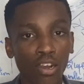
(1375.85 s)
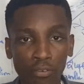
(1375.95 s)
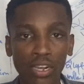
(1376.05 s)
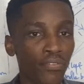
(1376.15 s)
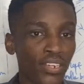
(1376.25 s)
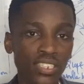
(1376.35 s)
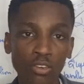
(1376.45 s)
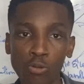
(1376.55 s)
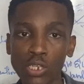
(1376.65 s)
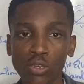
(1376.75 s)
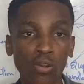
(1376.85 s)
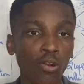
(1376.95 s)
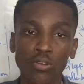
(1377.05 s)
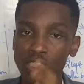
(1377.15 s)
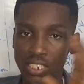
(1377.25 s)
for every single question
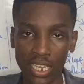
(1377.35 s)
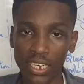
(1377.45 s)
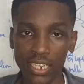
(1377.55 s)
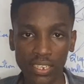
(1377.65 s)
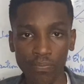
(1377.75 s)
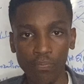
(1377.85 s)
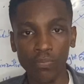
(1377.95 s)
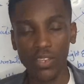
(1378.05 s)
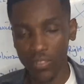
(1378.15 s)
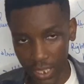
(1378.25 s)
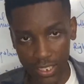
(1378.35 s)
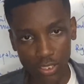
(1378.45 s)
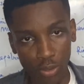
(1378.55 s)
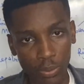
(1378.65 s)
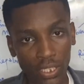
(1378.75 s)
concerning this
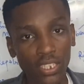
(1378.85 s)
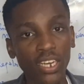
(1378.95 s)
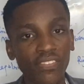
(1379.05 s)
topic.